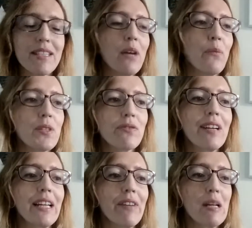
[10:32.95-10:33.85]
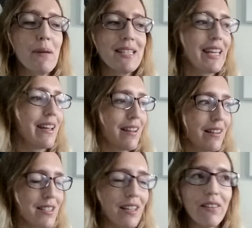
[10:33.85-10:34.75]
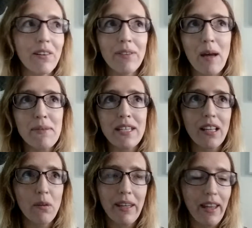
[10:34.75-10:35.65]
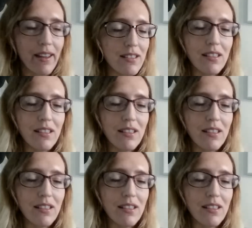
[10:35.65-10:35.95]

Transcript: it was really busy in London on that particular weekend,